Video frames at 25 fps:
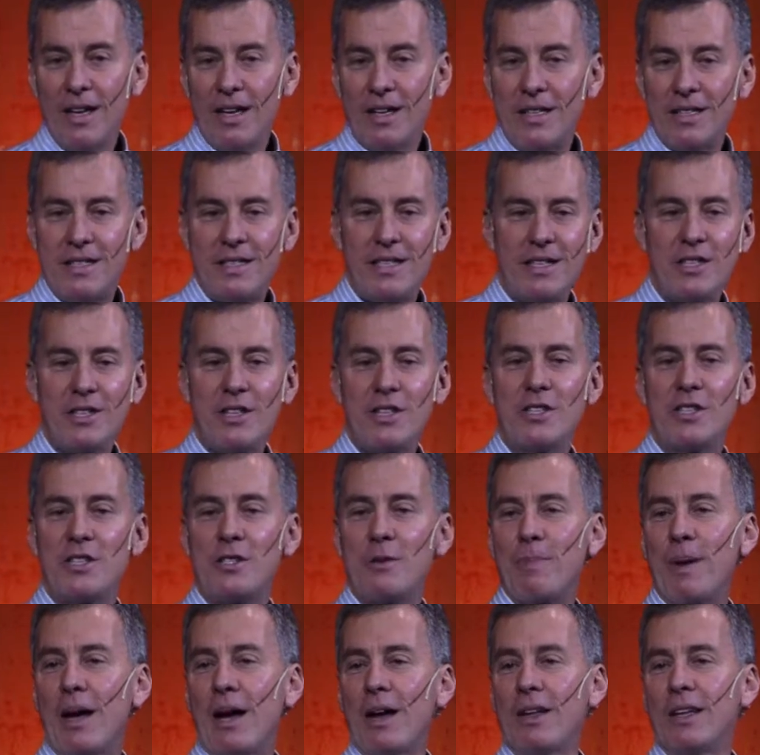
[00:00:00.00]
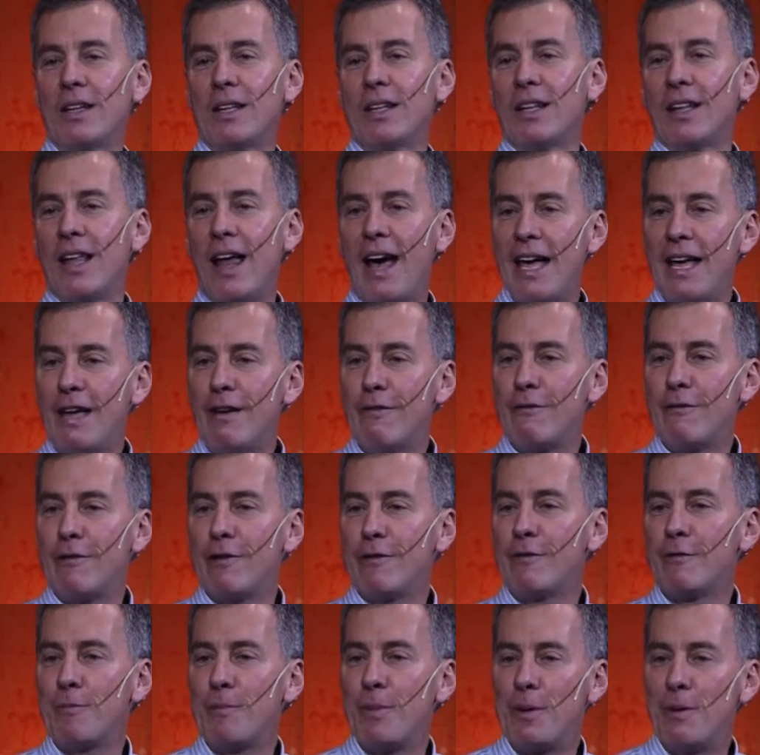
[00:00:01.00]
Decisions about life
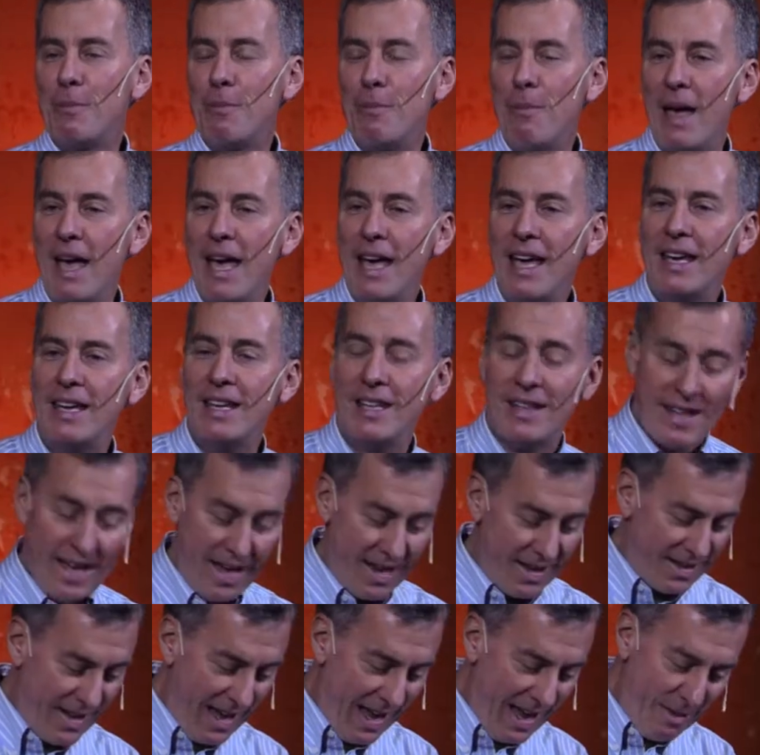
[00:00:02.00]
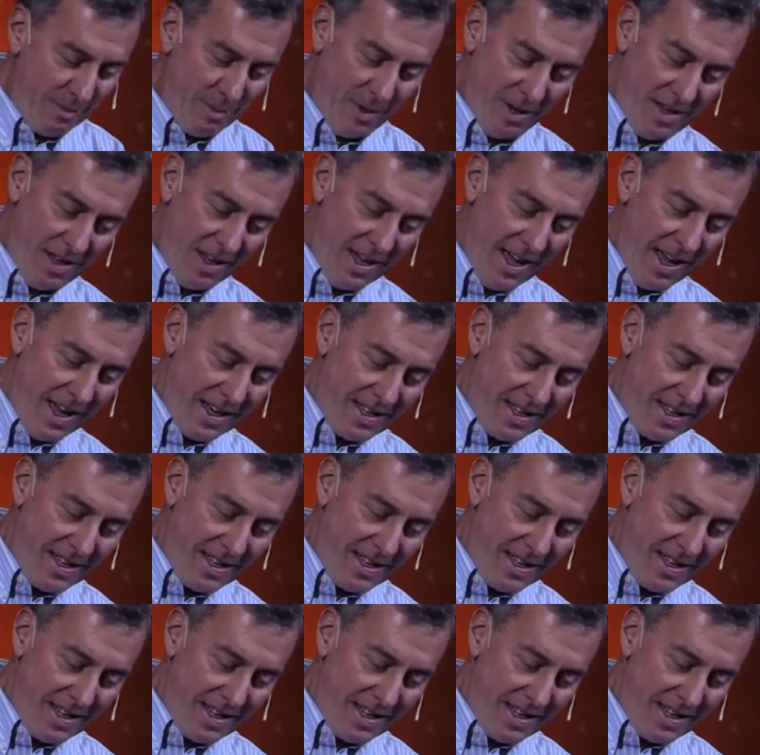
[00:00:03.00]
have been made at that table.